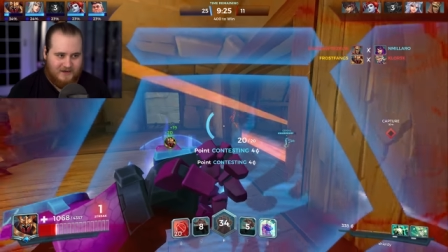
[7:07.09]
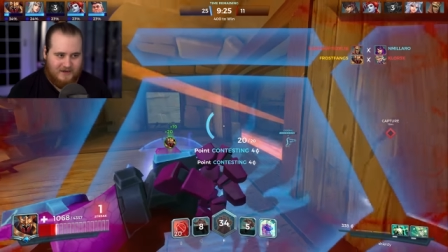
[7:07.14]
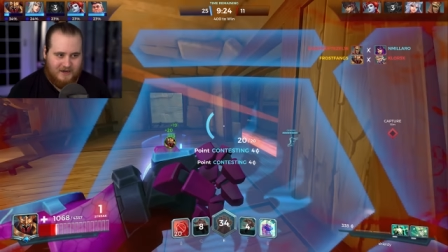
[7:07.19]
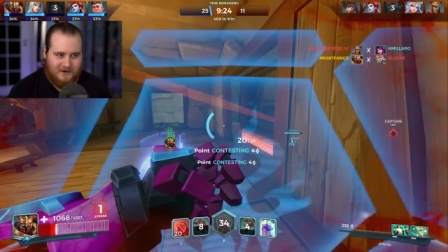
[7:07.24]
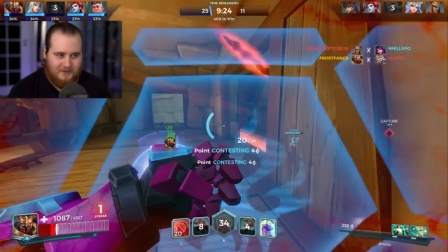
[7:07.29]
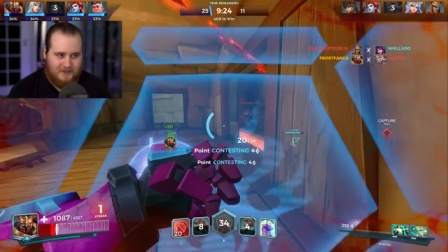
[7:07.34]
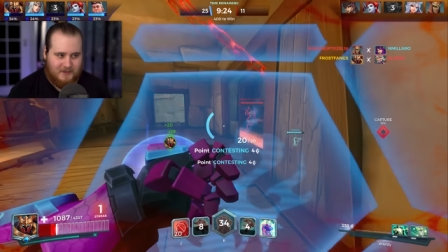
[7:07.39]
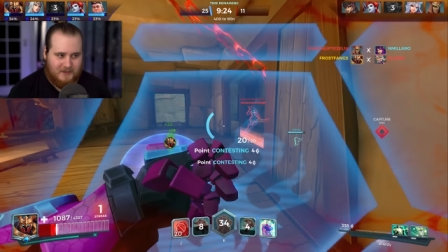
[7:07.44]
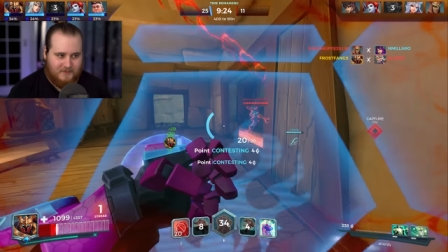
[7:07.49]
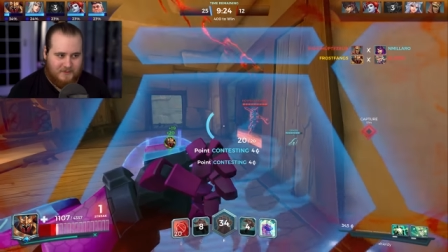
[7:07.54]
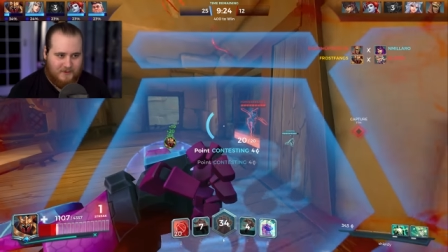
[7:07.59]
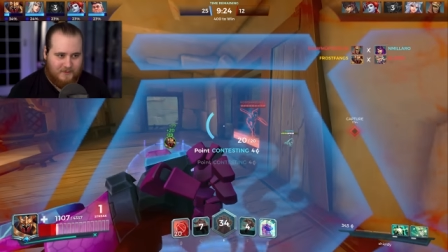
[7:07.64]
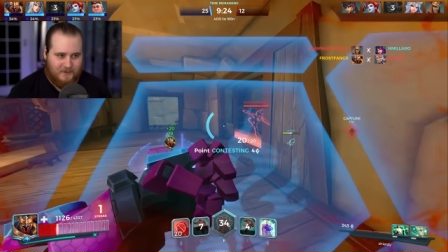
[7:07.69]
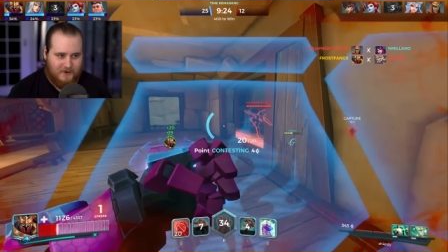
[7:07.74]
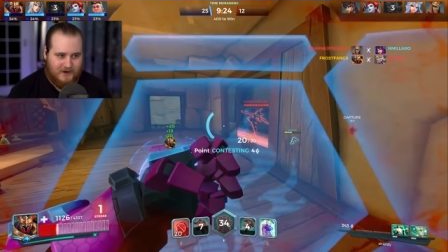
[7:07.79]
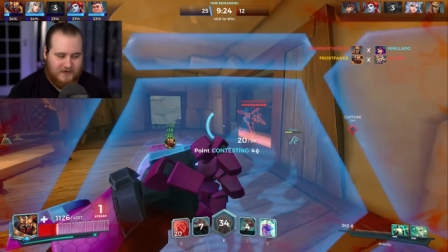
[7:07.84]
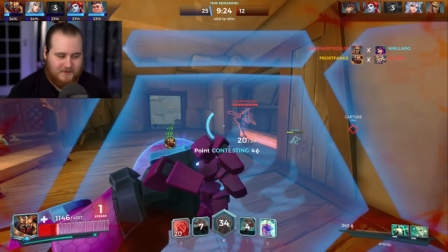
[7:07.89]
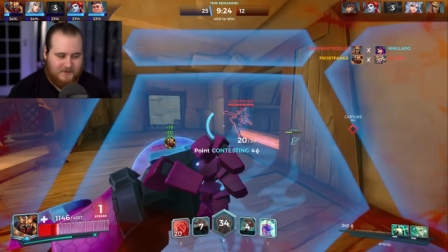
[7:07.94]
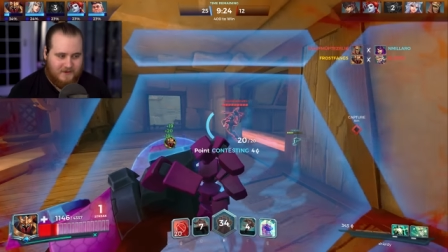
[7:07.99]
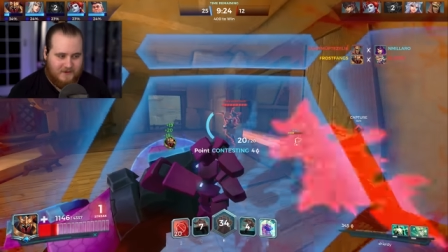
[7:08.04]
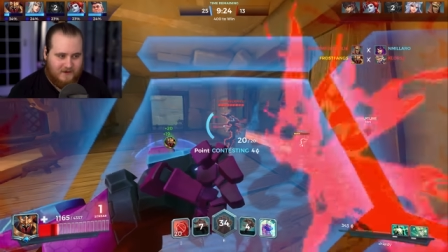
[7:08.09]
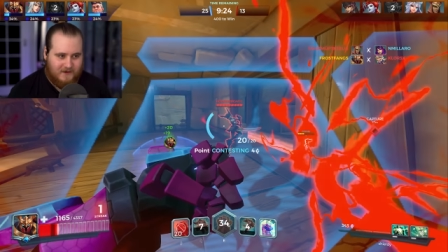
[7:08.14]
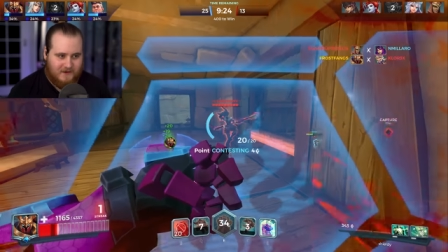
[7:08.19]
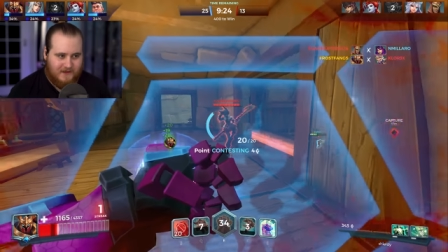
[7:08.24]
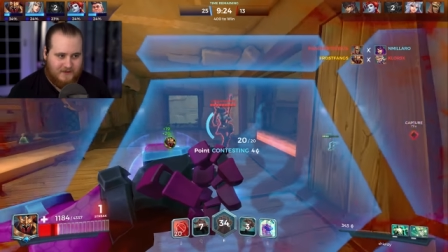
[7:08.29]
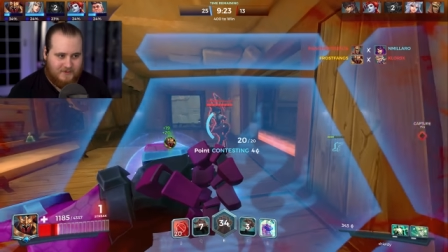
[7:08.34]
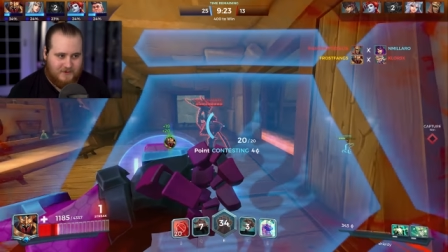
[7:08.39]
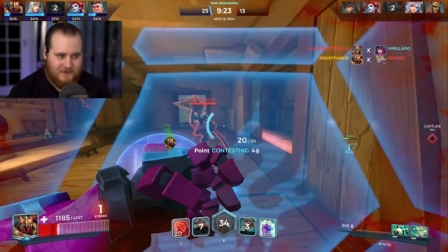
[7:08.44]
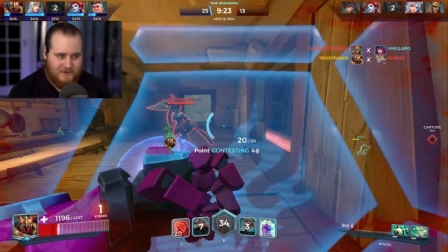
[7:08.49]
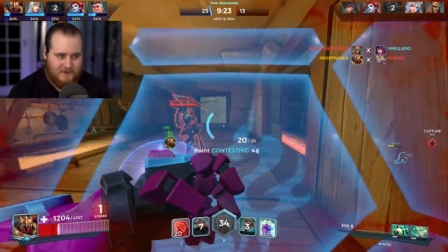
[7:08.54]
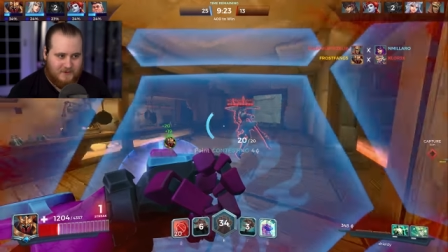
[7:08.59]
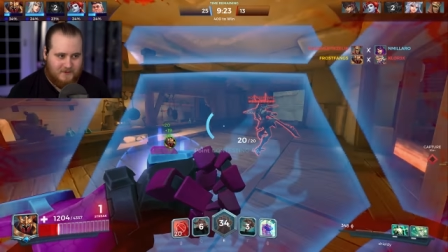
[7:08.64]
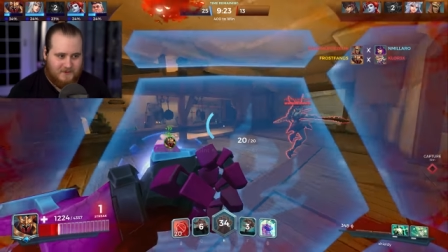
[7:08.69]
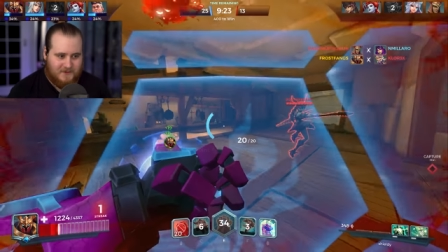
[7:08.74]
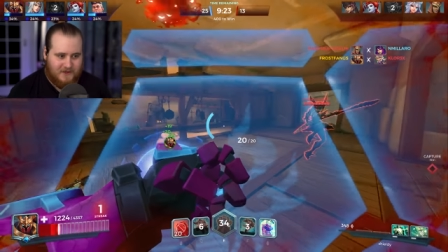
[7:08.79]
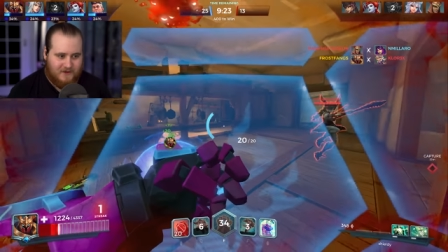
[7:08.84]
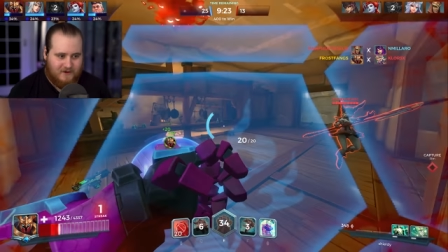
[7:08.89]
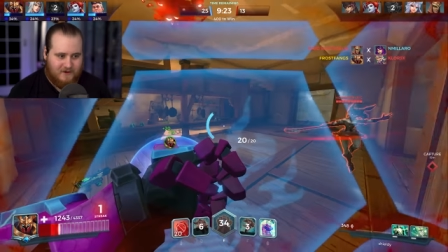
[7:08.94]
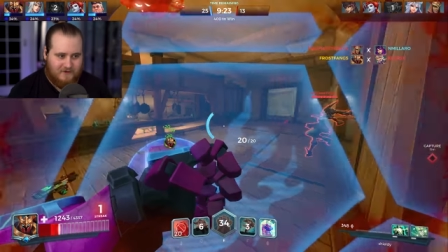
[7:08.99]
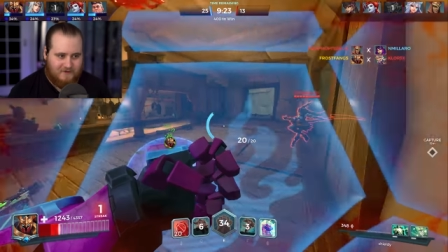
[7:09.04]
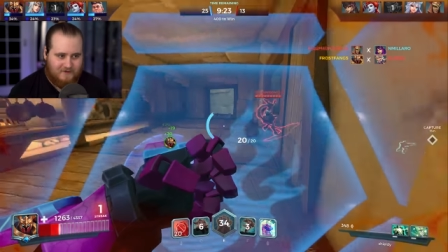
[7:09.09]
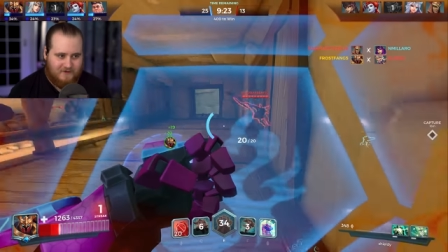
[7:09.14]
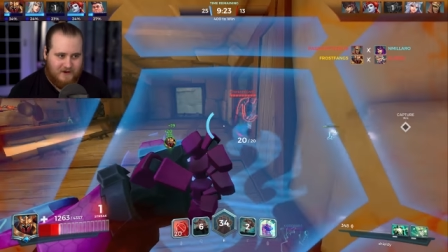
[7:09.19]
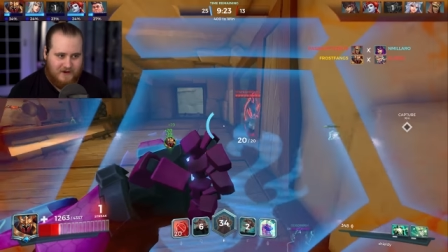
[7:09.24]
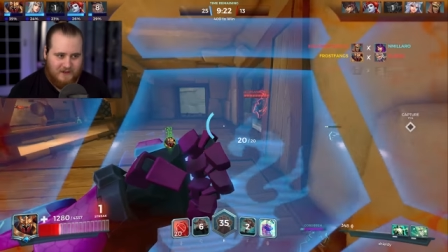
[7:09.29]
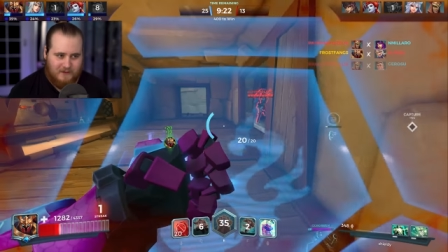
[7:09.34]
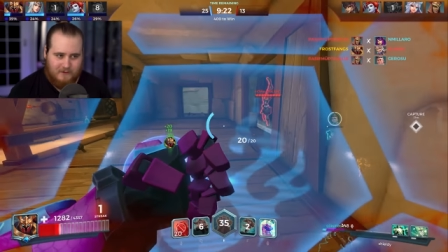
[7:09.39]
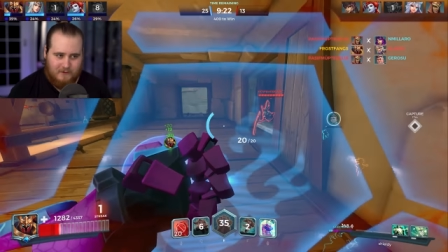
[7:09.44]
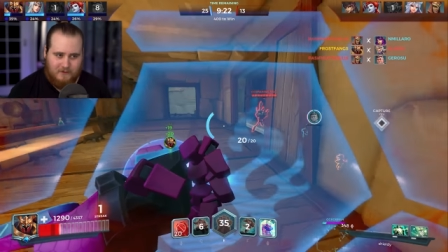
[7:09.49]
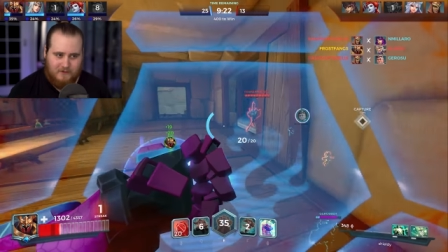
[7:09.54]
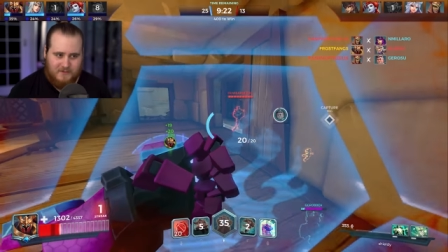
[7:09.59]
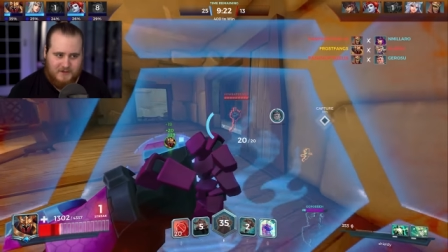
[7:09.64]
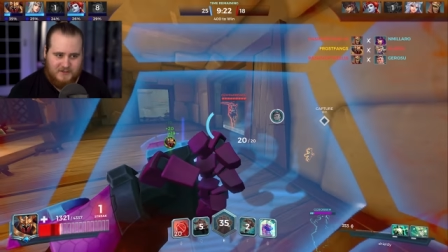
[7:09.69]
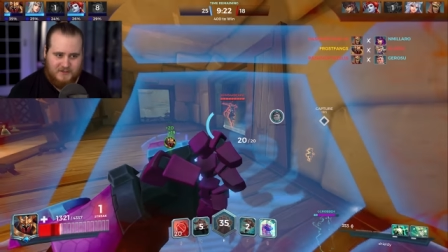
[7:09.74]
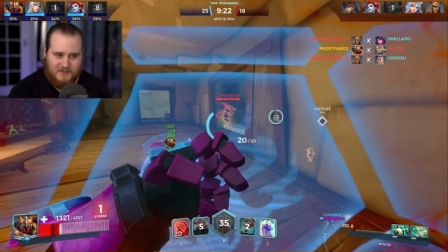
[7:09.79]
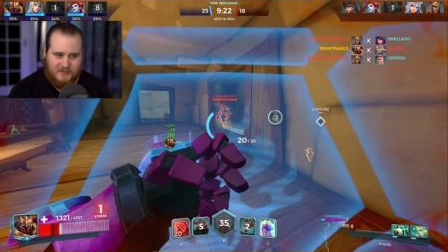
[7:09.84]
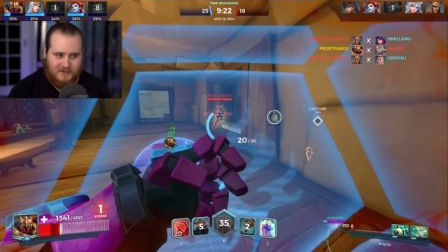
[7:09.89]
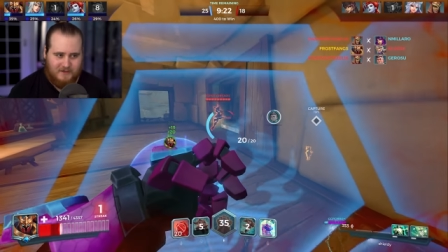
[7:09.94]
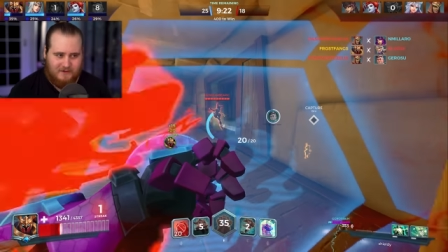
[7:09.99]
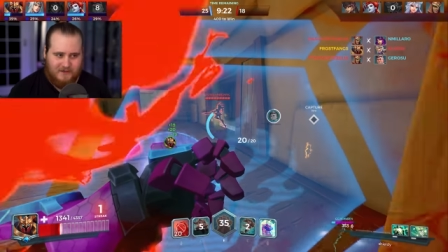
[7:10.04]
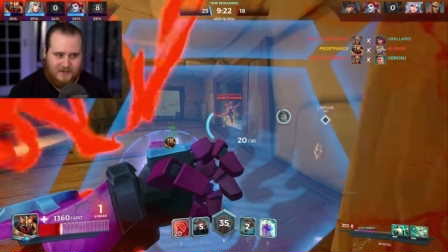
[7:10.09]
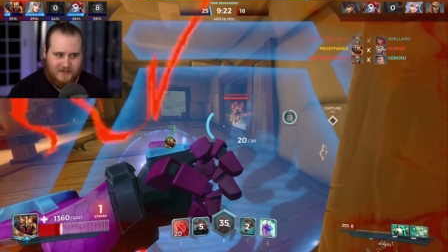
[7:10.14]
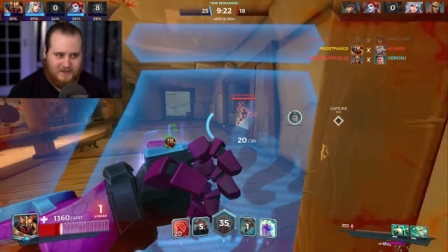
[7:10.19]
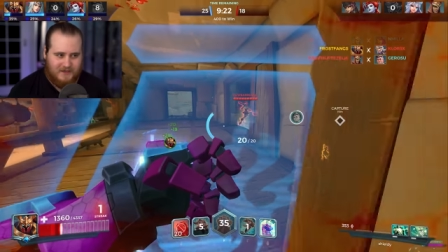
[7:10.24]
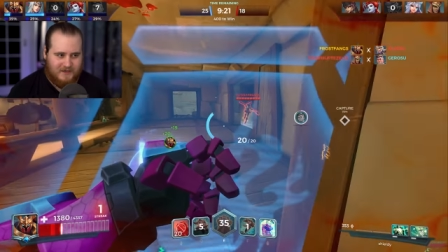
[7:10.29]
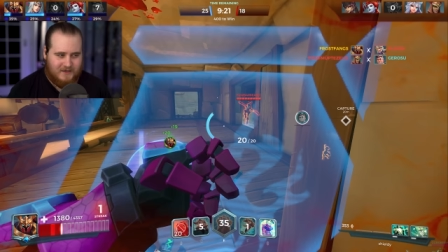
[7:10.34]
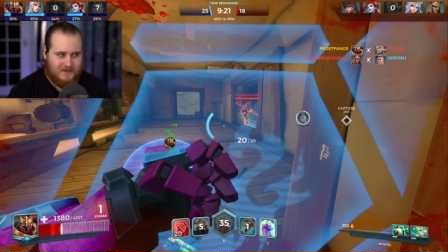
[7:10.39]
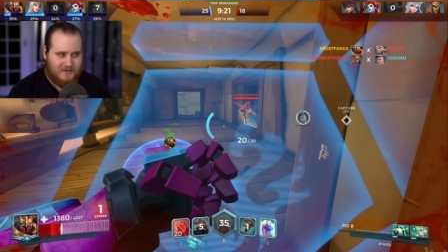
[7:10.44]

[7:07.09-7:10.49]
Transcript: I'm a little bit worried, but luckily I'm on the top so he can't fire through my shield.